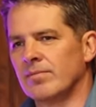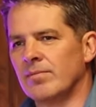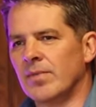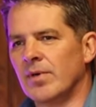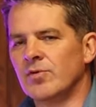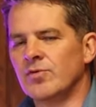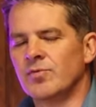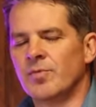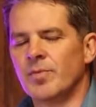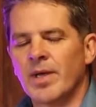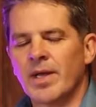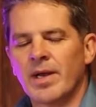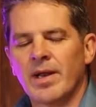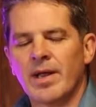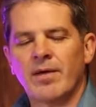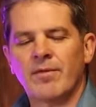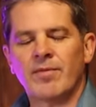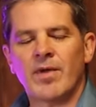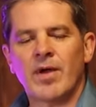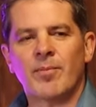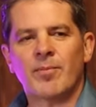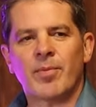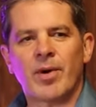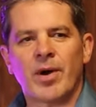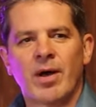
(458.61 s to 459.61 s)
most men have
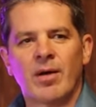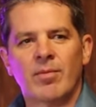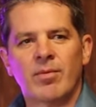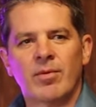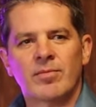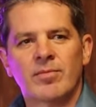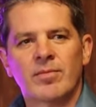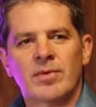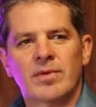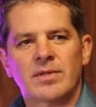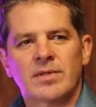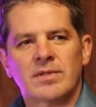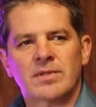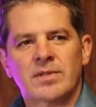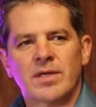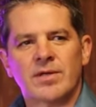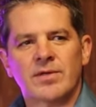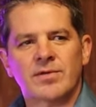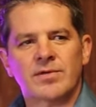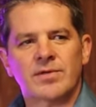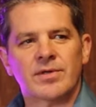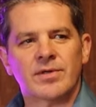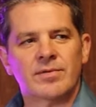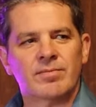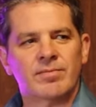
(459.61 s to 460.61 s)
that problem.
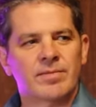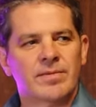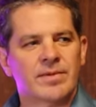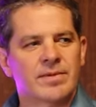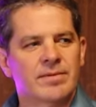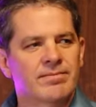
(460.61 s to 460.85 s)
because they're